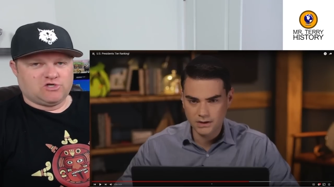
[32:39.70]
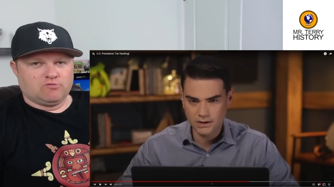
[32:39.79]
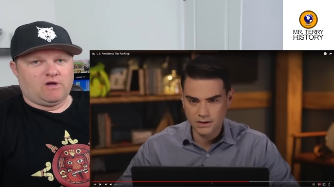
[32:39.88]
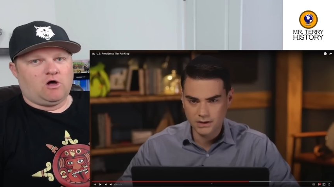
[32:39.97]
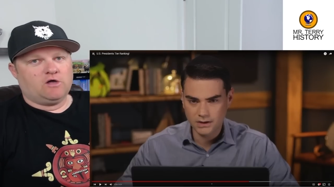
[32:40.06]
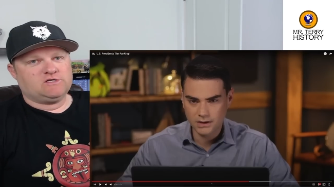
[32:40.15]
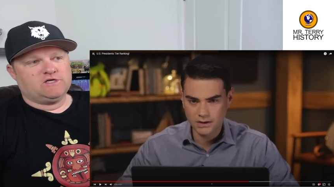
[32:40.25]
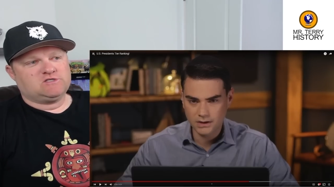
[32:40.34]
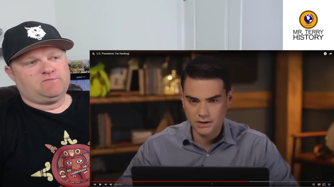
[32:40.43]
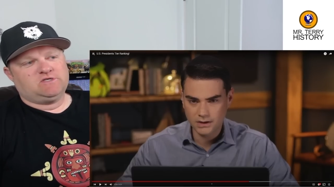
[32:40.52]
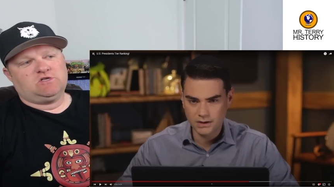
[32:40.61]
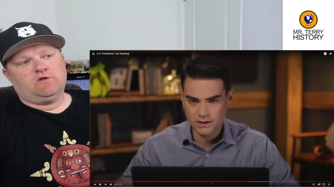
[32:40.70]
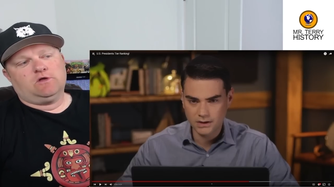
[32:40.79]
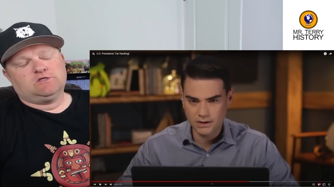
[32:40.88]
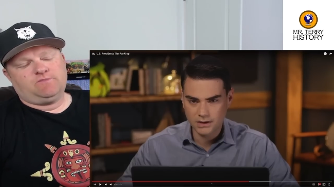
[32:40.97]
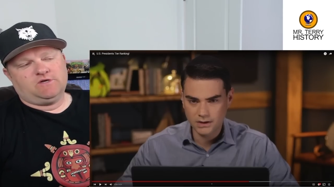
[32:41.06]
Speaker 1: politics,
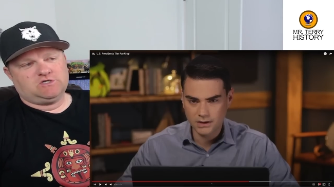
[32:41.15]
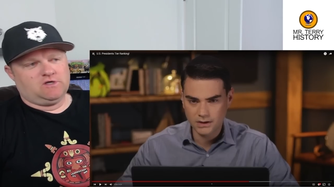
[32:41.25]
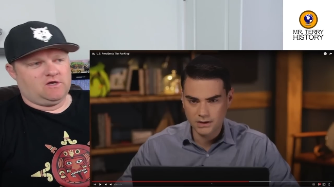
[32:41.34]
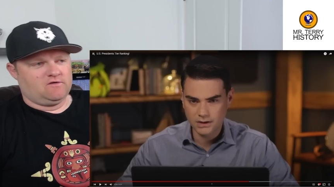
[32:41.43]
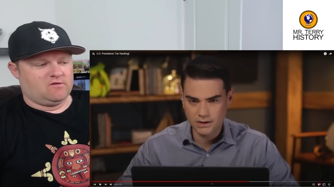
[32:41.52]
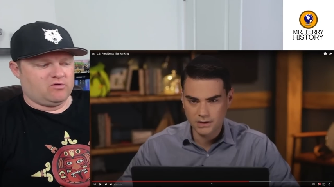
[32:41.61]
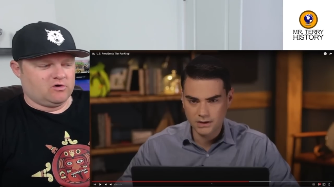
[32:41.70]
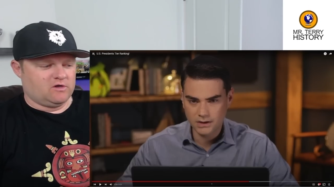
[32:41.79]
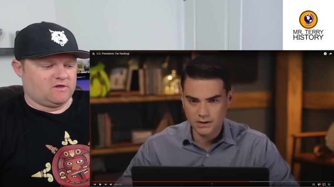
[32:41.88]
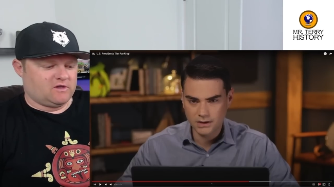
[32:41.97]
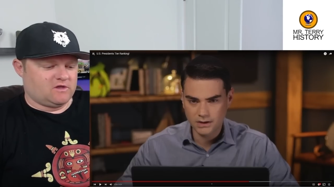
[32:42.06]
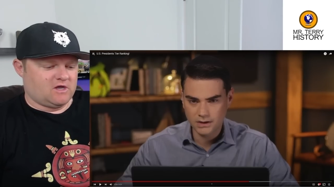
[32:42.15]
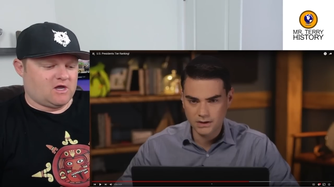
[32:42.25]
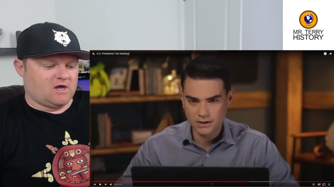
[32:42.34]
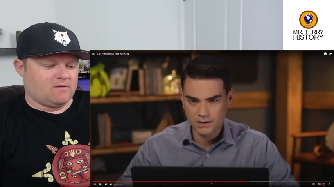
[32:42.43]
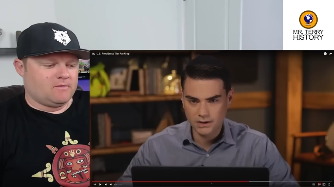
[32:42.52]
especially at
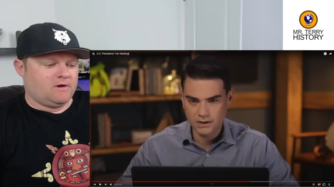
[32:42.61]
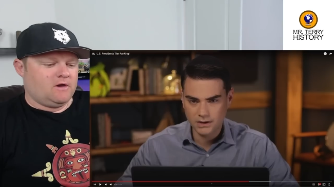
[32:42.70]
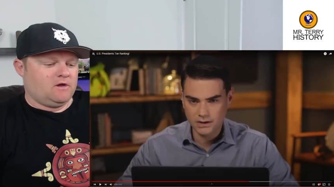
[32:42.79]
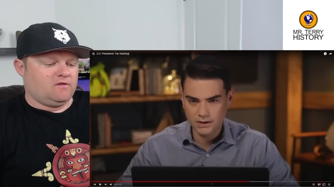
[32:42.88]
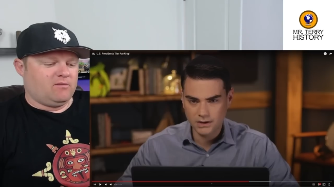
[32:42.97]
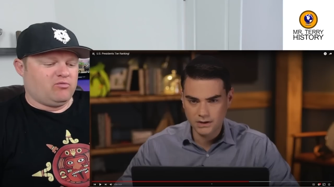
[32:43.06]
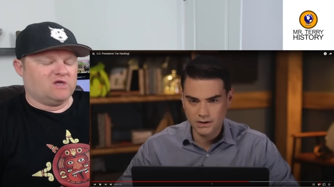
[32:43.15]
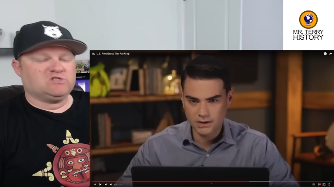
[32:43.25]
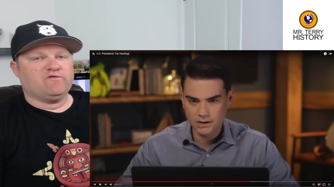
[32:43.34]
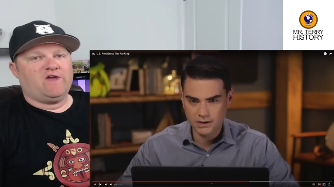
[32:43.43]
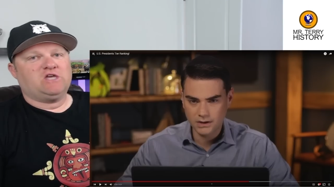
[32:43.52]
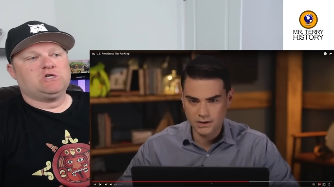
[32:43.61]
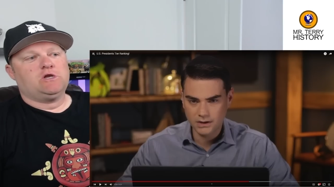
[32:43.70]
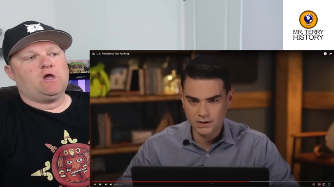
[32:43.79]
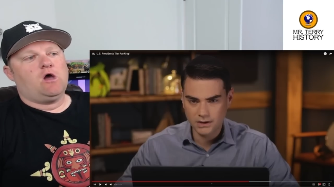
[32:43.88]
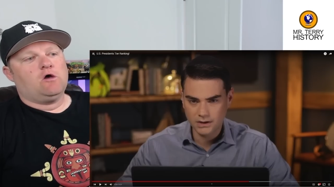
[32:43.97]
the preservation
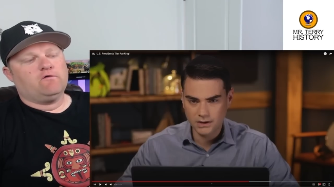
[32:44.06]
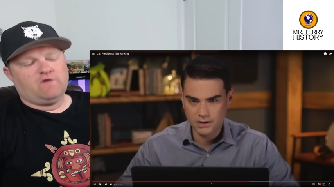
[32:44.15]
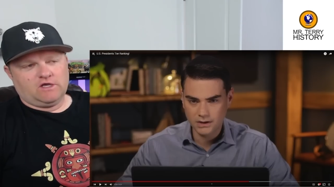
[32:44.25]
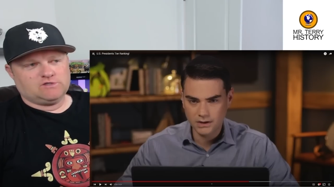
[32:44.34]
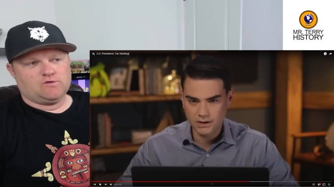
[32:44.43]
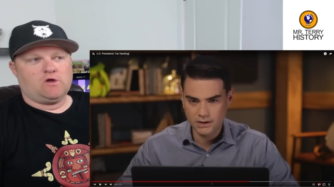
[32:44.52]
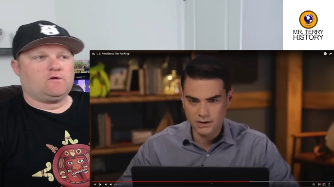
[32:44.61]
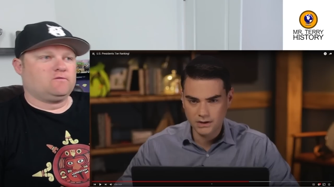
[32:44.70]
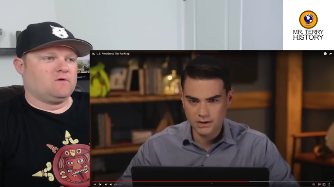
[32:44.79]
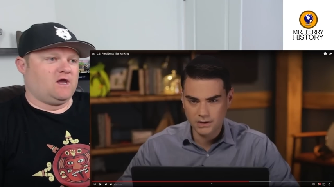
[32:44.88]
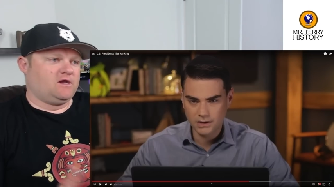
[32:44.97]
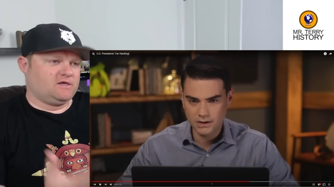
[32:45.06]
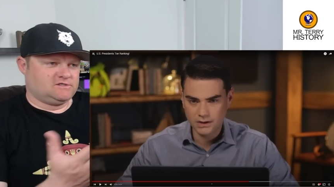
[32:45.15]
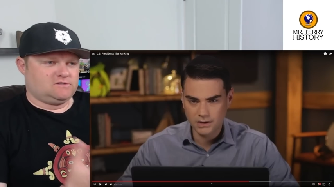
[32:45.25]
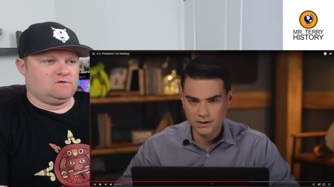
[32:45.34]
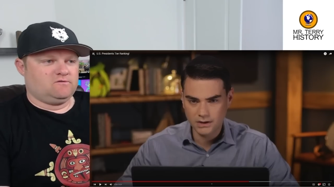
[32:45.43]
of Israel, right, as
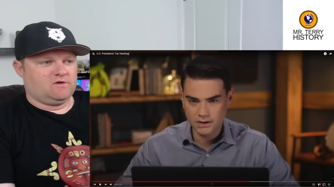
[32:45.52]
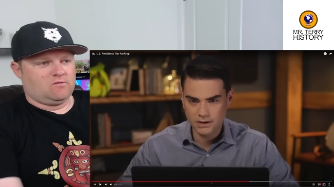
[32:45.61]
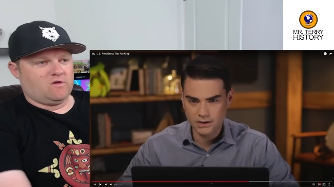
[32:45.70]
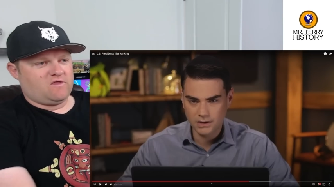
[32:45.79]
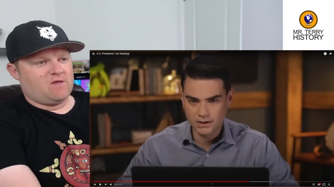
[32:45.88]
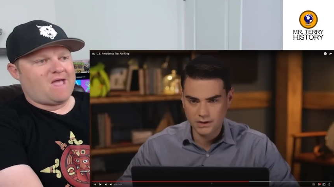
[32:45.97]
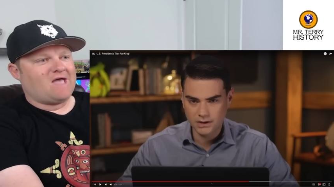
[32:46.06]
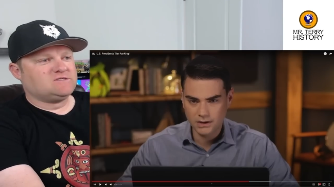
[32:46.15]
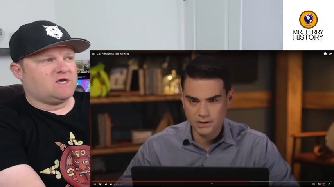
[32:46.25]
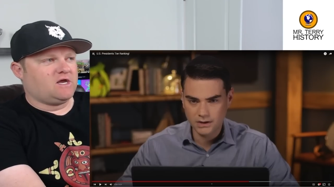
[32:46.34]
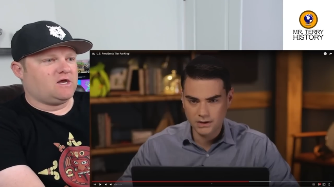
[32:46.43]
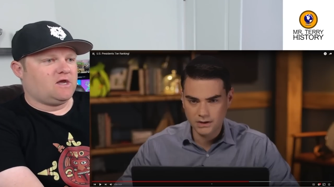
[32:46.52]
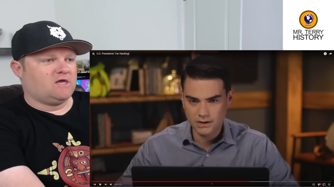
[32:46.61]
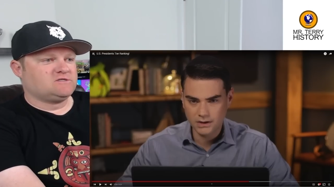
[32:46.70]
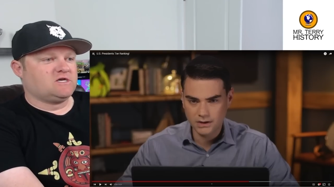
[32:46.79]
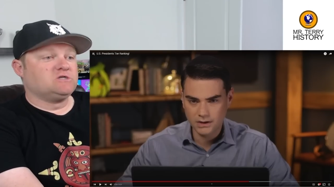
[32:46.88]
Speaker 2: with him
Speaker 1: as a
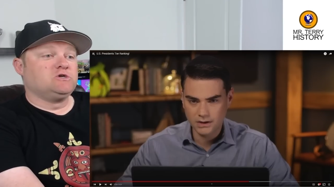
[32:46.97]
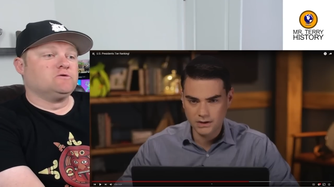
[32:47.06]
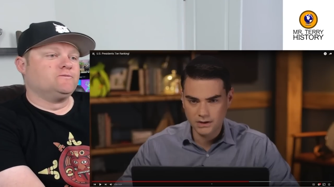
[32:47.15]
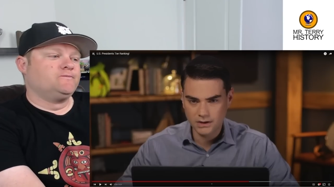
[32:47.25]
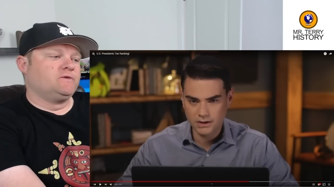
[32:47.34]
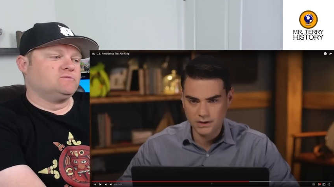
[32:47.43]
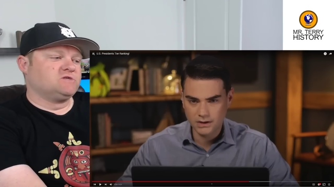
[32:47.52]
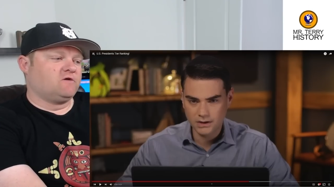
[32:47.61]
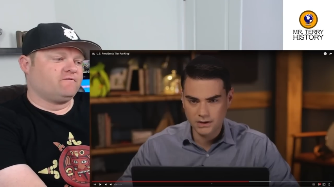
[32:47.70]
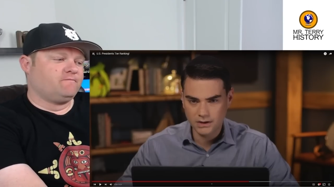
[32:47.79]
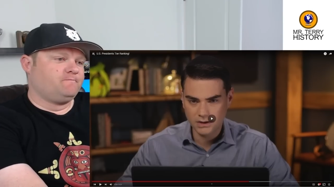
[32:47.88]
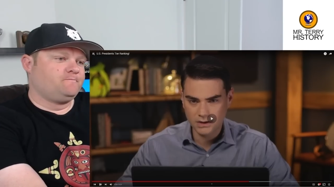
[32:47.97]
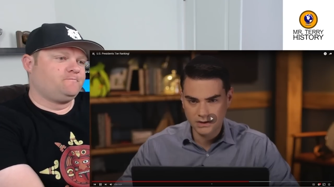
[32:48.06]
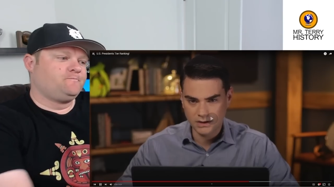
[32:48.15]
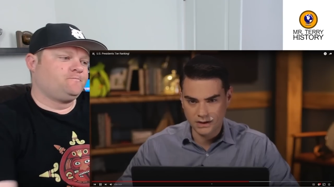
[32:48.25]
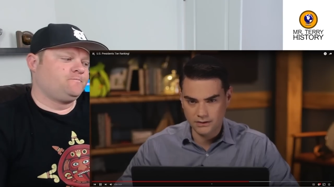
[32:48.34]
Speaker 2: Jew himself.
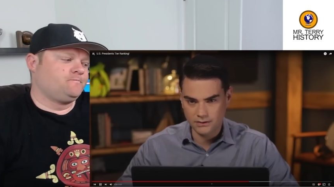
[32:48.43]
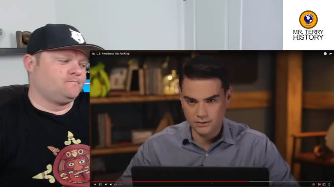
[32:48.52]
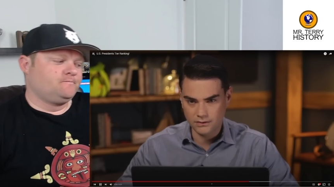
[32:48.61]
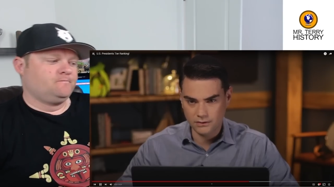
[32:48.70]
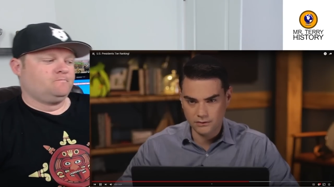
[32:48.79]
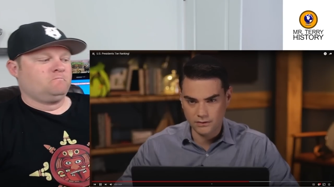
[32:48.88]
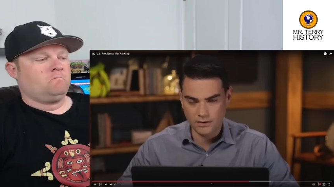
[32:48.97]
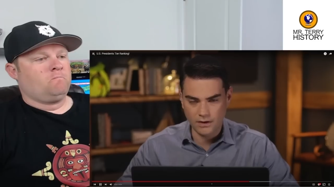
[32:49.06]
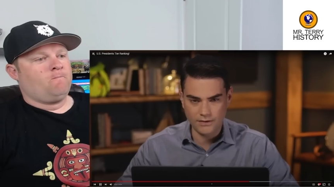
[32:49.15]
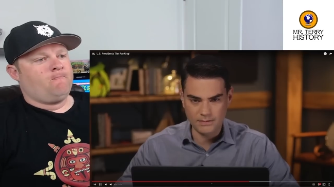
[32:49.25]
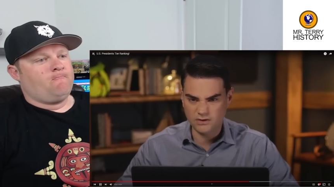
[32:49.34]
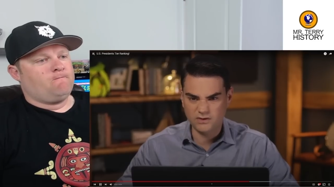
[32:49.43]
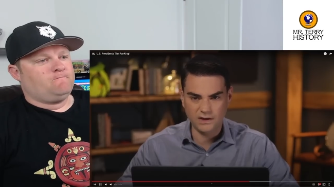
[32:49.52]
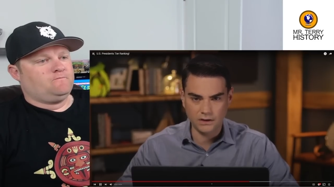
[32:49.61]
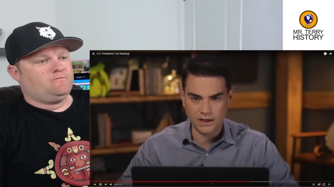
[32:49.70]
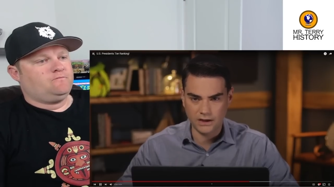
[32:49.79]
There's a famous
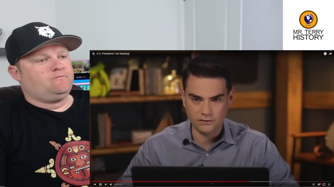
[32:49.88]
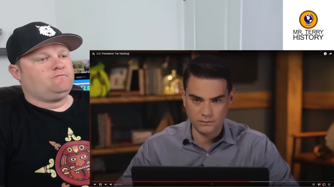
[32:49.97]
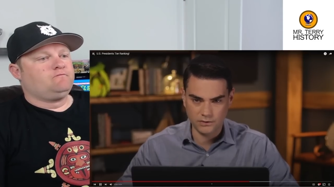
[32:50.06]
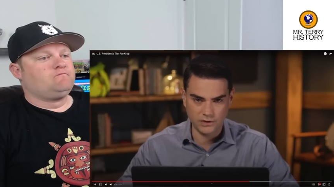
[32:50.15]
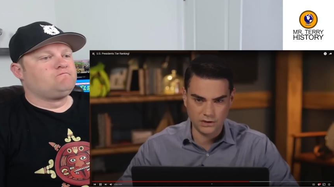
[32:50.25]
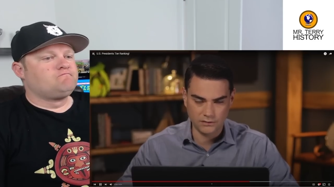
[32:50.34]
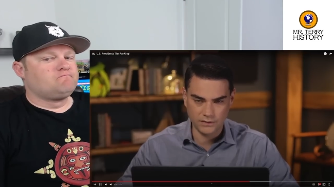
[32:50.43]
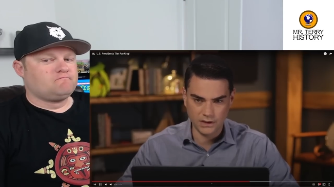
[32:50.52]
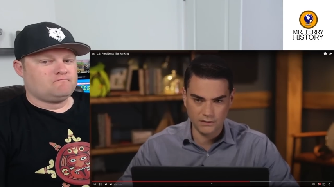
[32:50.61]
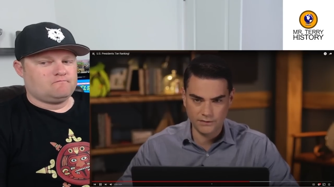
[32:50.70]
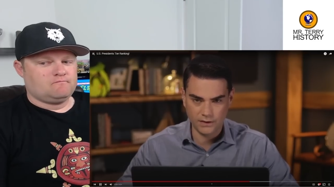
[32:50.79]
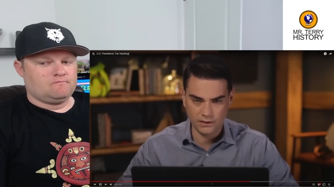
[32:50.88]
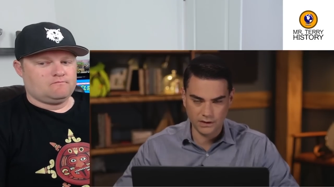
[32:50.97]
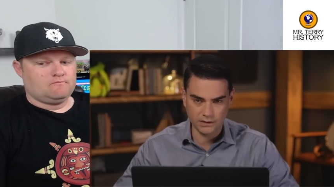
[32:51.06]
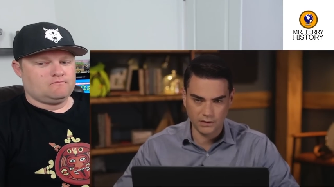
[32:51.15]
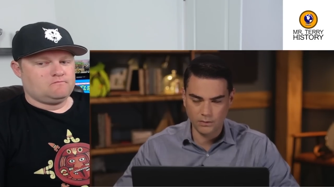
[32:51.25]
Steele case in which he intervened in a fairly
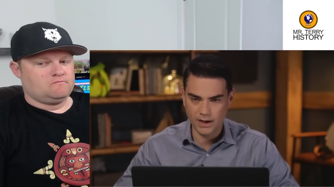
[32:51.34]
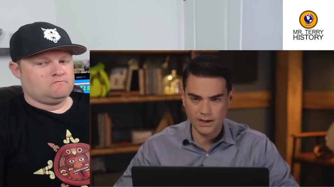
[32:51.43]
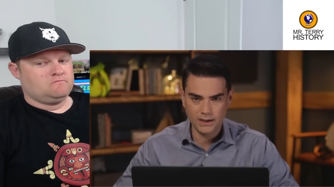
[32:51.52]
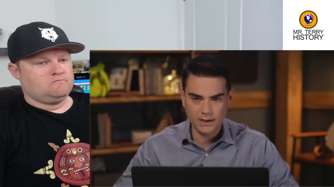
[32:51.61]
illegal way.